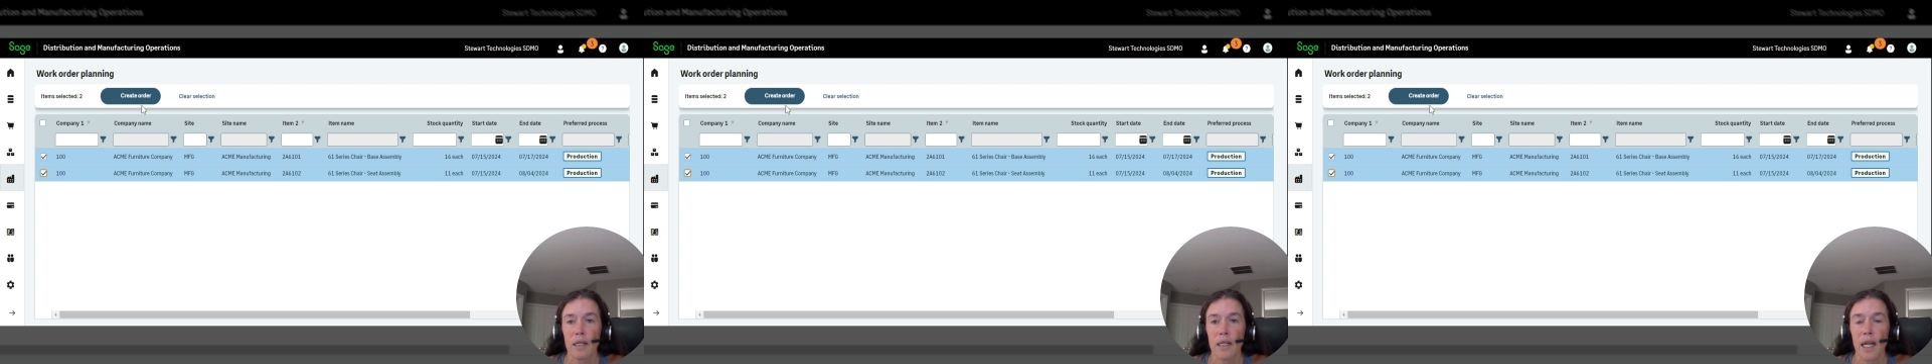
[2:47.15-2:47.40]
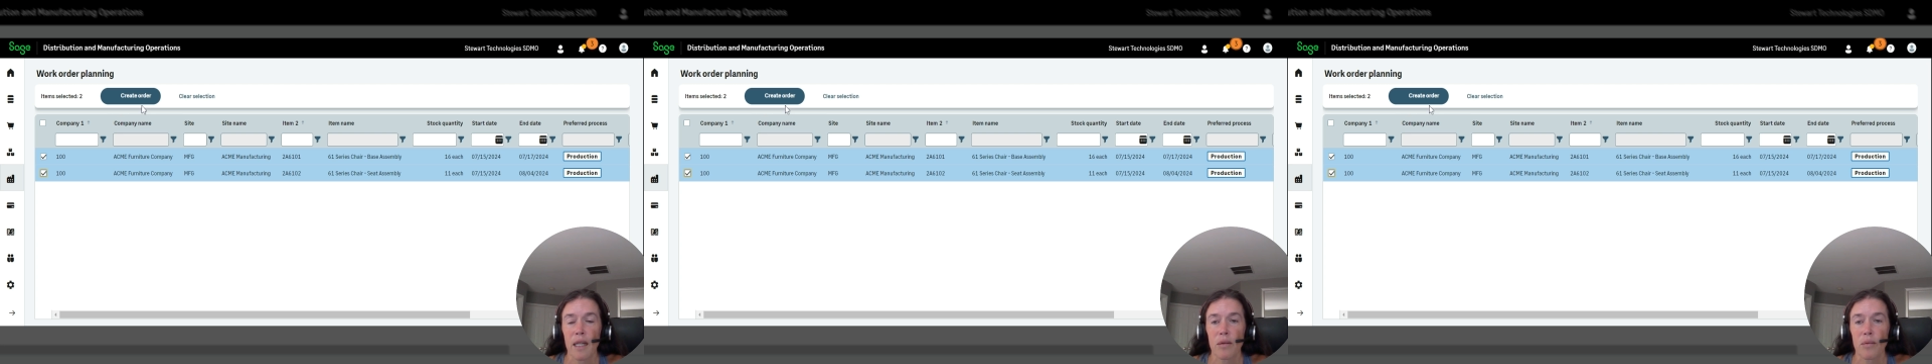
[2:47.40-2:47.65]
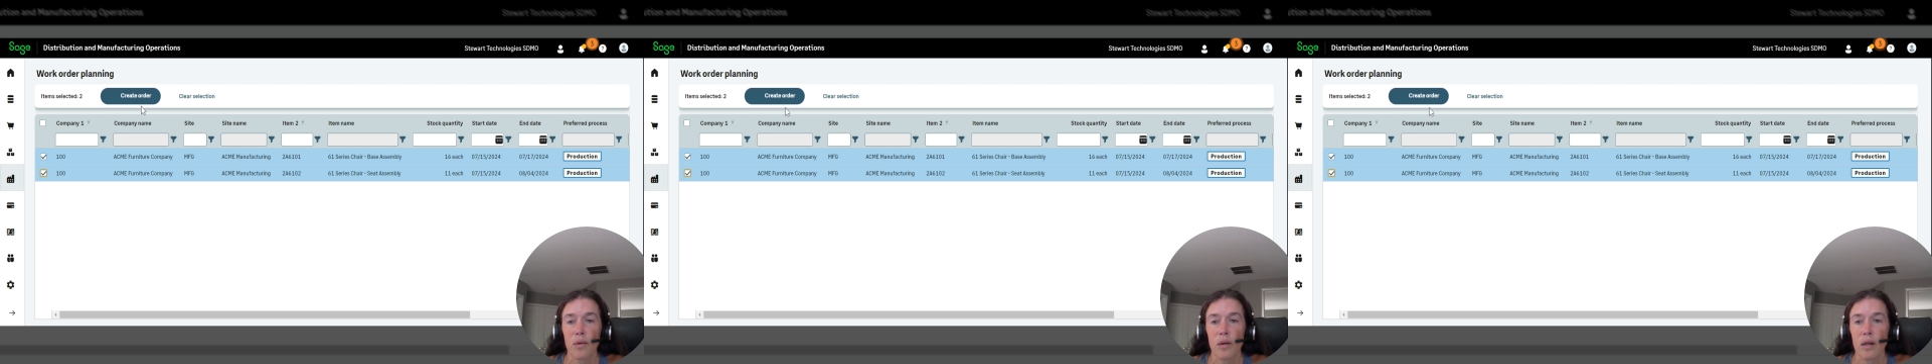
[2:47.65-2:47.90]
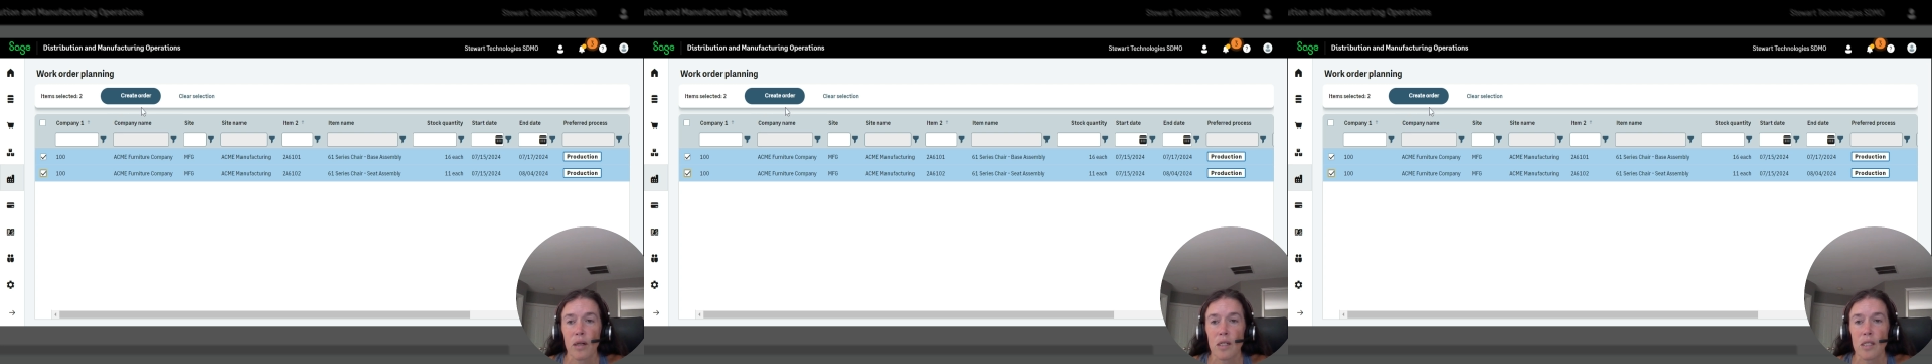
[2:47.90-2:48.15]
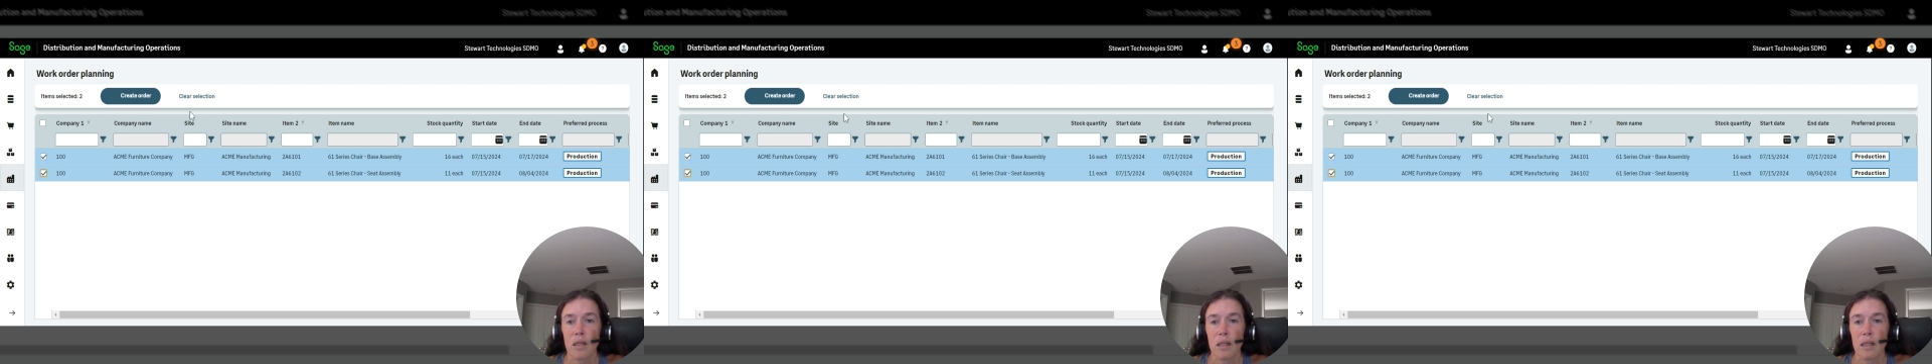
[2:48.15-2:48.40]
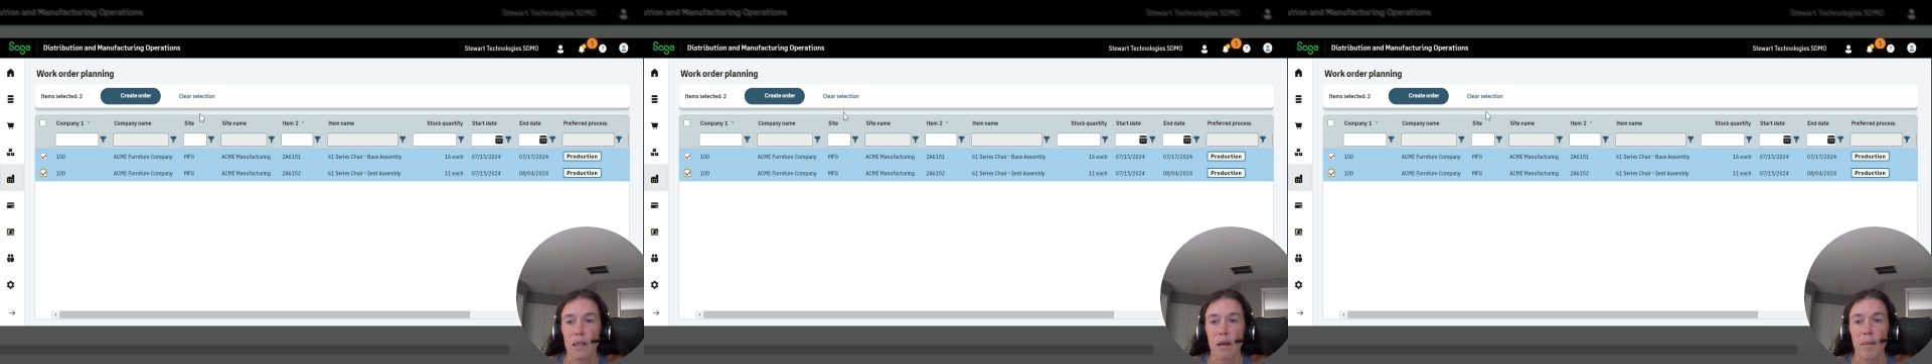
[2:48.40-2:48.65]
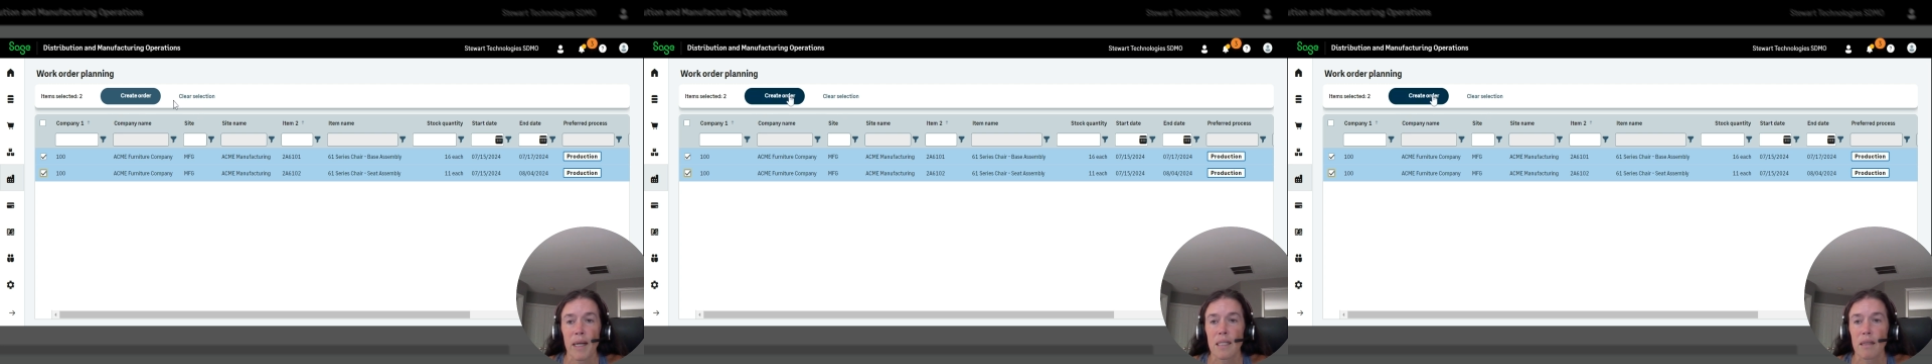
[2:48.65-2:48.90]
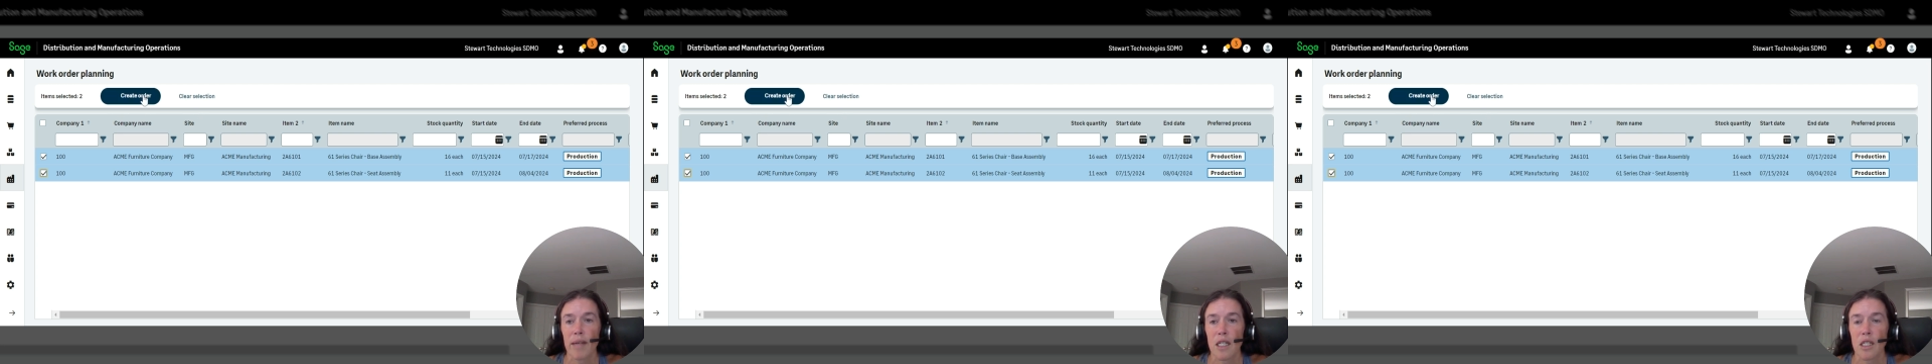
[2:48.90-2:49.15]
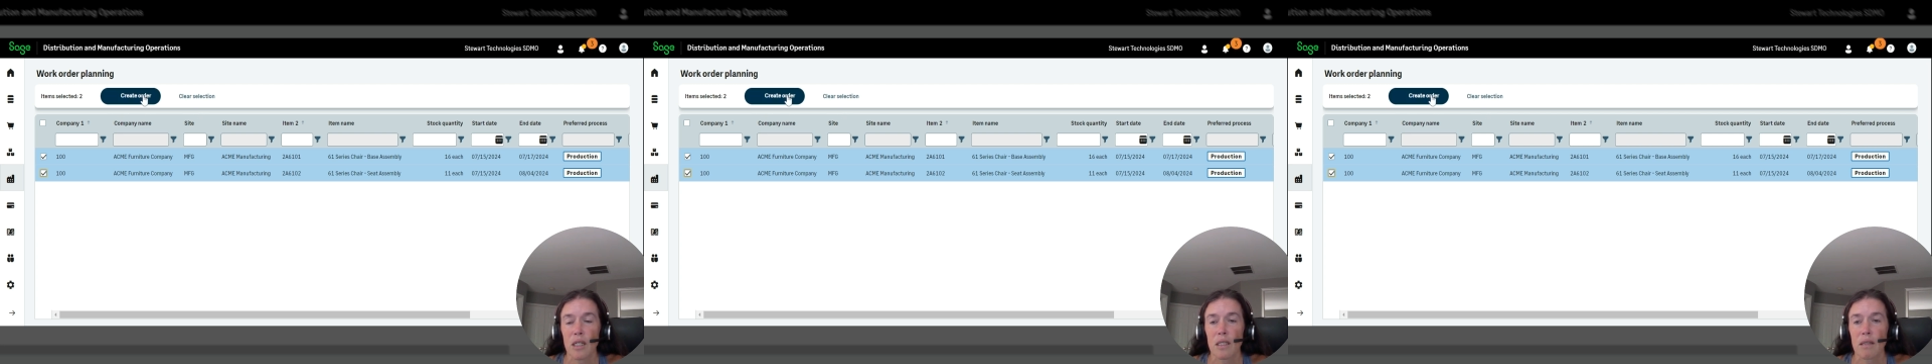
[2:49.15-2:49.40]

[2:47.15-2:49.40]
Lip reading: to create the orders, clear my selection.